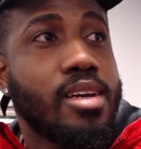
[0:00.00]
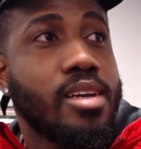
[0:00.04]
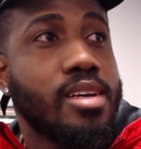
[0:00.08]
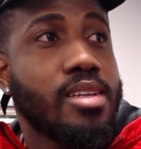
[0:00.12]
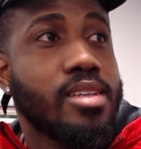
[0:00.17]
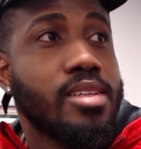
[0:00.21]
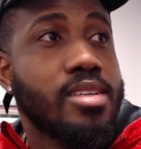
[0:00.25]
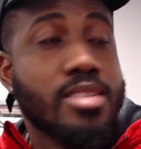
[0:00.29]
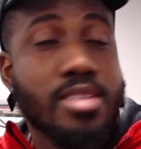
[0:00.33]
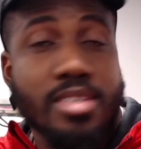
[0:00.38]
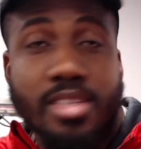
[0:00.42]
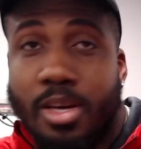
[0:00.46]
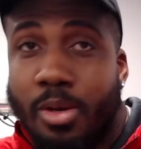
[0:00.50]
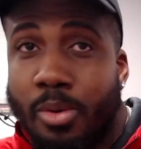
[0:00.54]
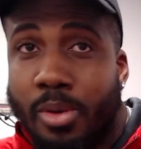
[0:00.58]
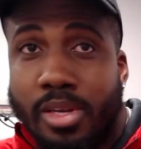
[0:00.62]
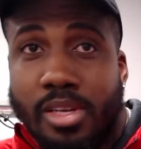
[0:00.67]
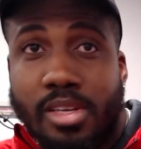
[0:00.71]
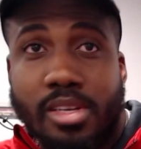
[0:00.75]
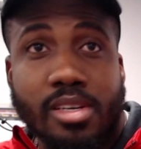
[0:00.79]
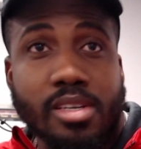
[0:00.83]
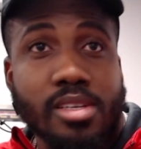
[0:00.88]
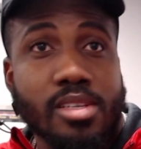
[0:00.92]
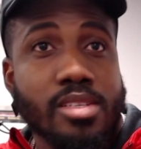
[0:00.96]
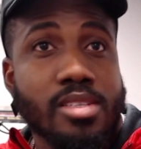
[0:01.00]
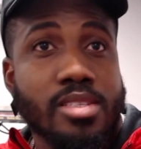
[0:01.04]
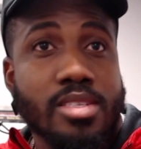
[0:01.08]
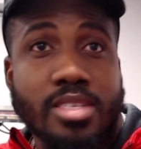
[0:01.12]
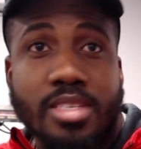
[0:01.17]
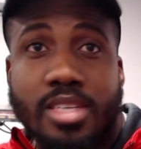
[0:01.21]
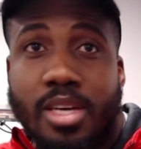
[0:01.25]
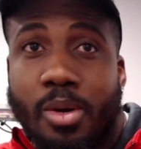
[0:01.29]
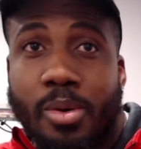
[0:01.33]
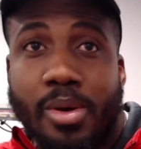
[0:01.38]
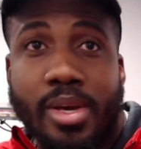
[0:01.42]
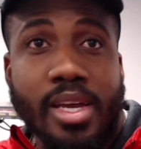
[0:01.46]
This is how I look. This is
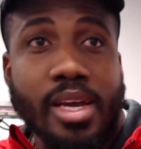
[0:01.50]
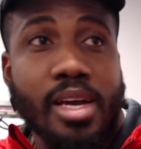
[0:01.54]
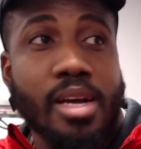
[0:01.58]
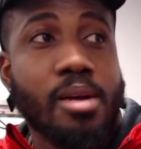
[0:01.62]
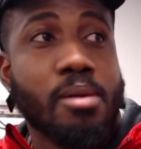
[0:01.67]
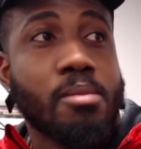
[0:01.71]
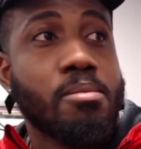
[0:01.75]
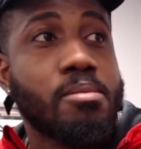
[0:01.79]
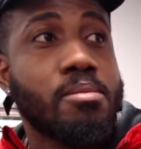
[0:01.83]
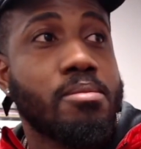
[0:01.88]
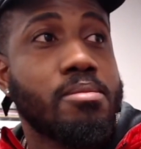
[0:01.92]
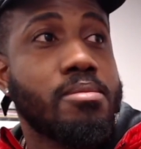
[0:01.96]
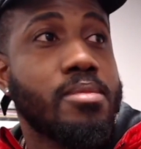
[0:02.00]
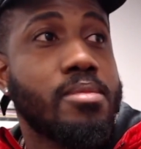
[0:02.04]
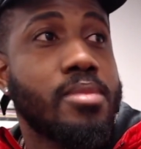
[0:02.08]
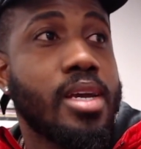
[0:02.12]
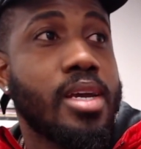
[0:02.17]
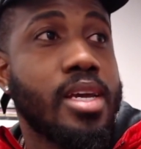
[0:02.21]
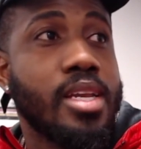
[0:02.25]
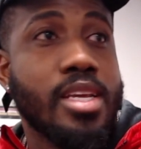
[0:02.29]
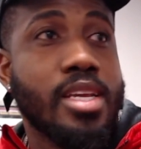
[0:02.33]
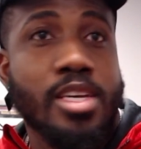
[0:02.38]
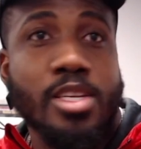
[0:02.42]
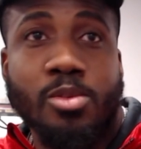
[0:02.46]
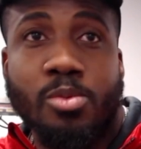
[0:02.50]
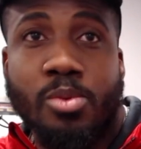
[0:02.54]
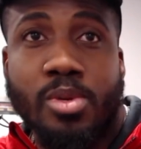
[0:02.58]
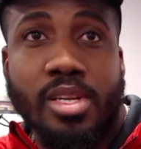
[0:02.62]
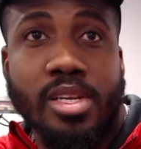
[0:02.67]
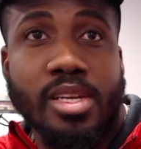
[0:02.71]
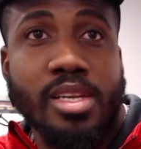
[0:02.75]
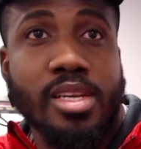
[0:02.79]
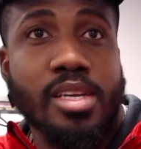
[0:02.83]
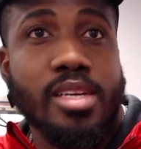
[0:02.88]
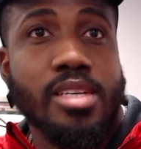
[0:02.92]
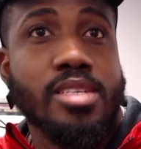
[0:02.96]
how I am. It is what
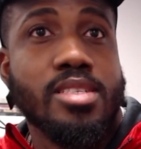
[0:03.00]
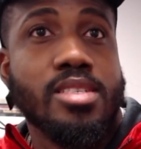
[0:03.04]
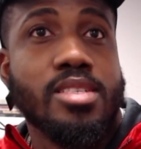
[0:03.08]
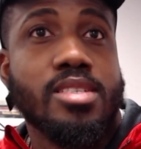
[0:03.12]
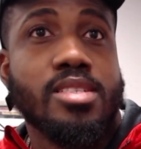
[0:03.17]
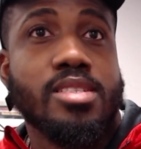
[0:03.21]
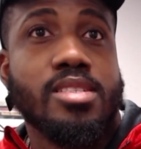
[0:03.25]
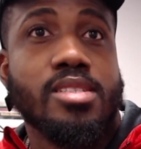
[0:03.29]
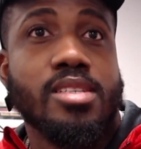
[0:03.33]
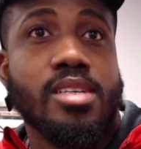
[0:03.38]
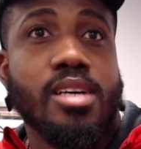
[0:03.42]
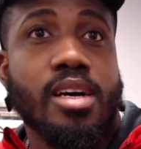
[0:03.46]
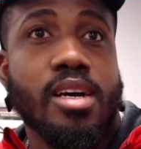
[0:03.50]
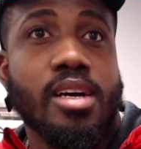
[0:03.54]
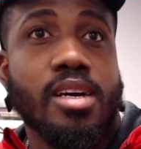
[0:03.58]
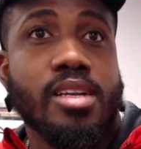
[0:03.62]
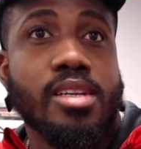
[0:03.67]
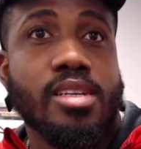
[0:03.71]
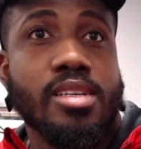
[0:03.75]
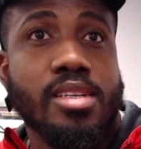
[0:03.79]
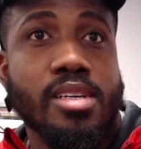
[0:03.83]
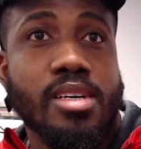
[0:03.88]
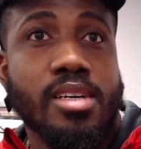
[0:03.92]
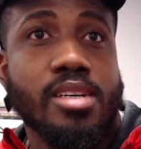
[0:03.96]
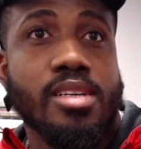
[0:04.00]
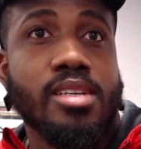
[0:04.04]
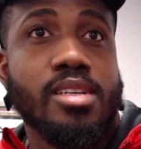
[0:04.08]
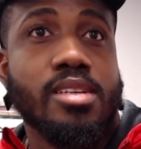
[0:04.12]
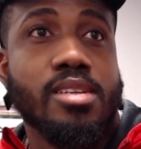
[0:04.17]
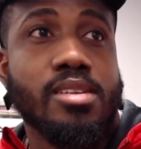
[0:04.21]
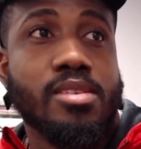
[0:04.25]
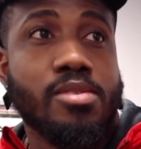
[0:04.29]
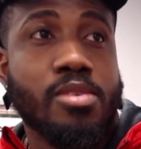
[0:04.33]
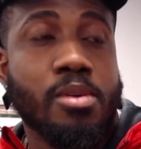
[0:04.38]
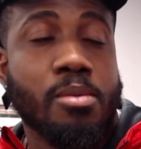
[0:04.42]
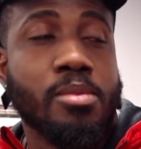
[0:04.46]
it is.
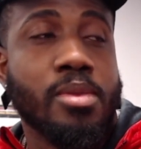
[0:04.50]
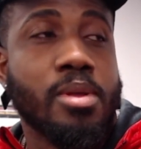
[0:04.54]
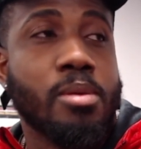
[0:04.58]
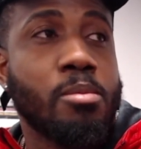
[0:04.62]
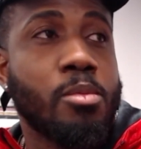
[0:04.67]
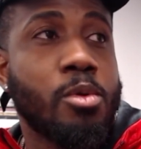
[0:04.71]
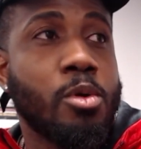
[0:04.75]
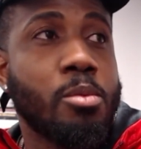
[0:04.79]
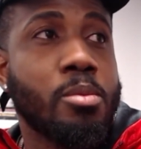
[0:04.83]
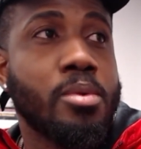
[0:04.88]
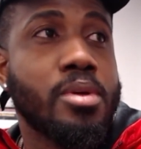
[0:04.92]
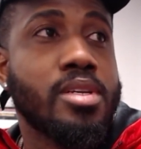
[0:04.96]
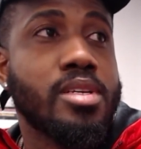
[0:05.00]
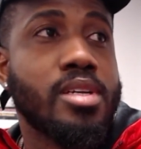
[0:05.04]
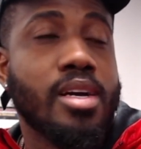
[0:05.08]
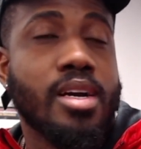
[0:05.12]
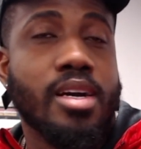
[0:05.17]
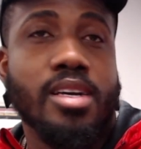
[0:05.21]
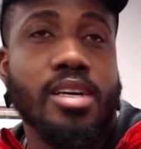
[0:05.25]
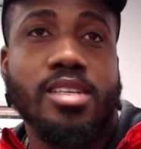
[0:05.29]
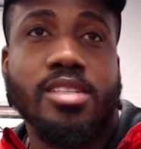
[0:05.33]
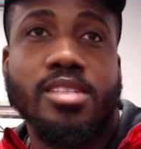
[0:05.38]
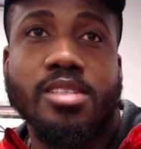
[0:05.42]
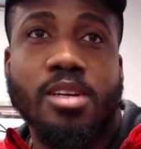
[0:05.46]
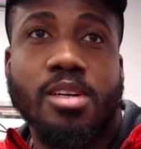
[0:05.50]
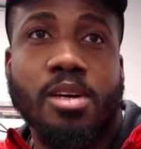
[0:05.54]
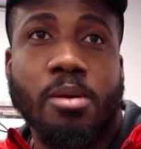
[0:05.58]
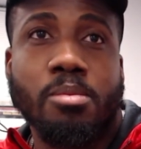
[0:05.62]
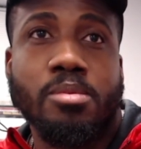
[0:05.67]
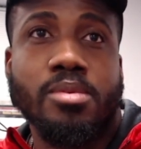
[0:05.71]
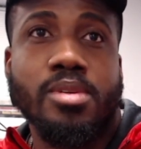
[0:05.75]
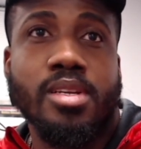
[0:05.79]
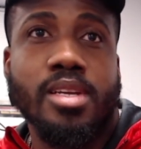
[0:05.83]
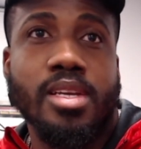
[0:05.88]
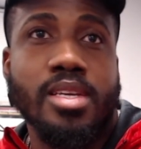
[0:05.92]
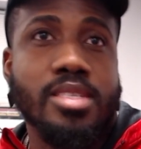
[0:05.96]
And from that moment, I
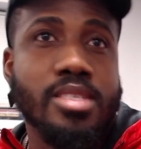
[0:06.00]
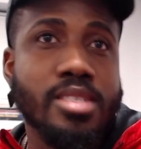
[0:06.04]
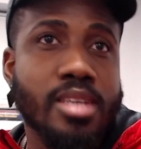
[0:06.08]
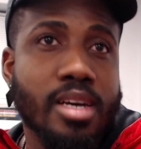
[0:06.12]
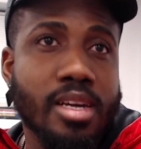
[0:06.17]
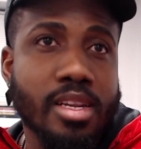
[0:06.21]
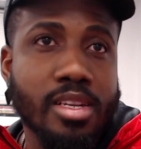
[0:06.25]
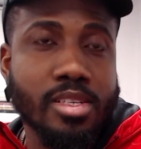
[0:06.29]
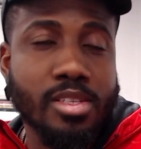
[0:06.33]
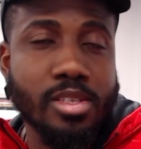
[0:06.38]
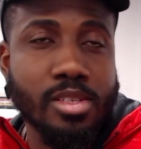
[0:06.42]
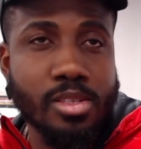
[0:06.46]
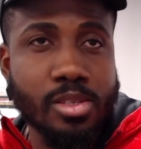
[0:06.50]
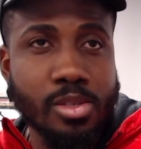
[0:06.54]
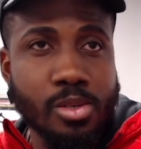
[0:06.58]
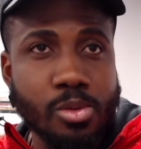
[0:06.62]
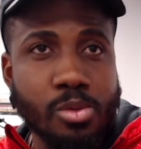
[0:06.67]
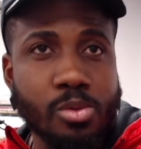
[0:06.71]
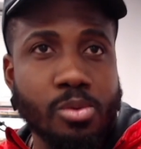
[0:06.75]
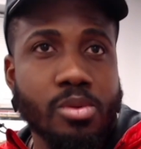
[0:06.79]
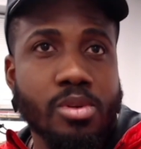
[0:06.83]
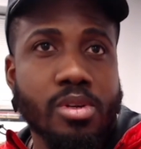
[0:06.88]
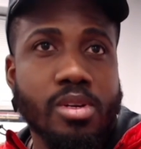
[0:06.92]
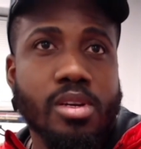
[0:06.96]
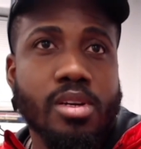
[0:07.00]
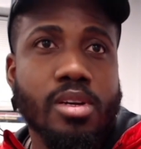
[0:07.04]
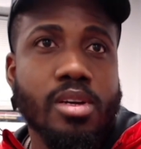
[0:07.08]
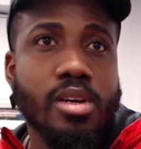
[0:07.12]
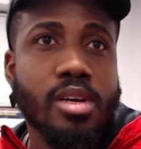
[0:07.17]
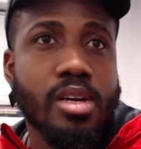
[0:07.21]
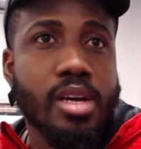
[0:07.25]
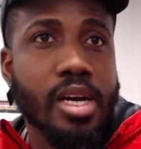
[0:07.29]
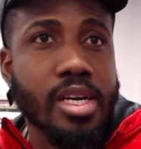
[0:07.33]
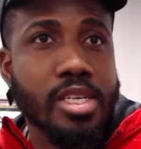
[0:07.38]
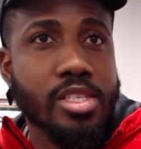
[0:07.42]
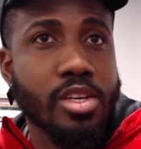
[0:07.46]
stopped, and I started
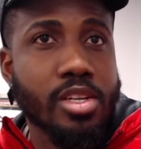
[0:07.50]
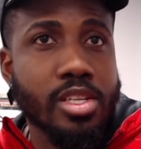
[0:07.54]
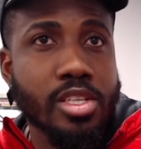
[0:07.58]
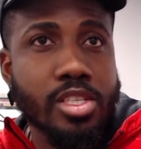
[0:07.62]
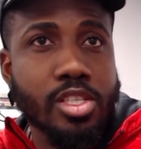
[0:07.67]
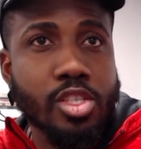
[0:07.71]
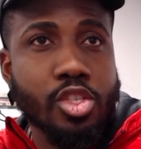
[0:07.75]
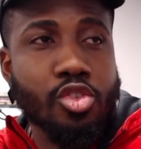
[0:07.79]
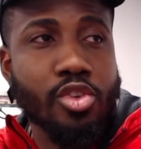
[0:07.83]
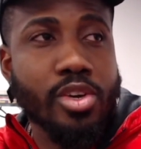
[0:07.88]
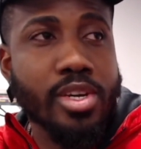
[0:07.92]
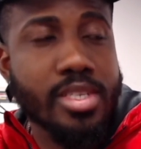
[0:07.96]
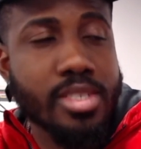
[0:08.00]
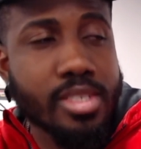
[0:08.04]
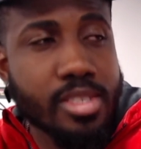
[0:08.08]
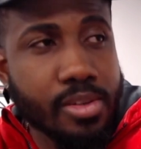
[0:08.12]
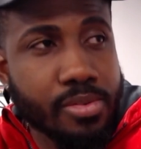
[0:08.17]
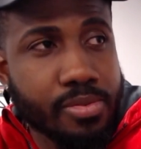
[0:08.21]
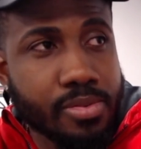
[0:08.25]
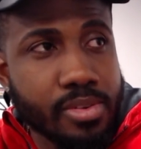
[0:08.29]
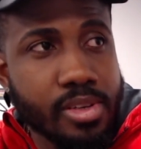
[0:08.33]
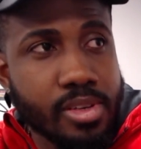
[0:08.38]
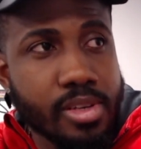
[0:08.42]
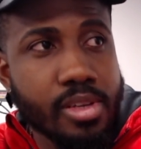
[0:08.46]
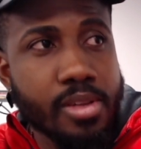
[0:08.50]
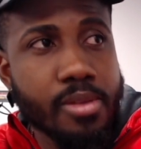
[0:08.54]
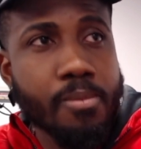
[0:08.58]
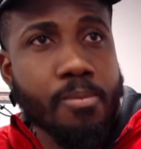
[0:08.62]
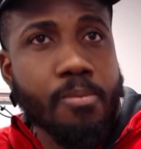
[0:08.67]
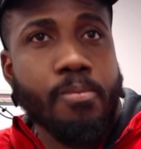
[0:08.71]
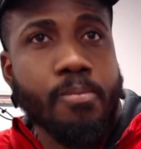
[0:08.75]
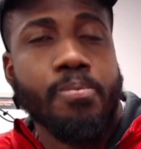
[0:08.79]
to dress differently,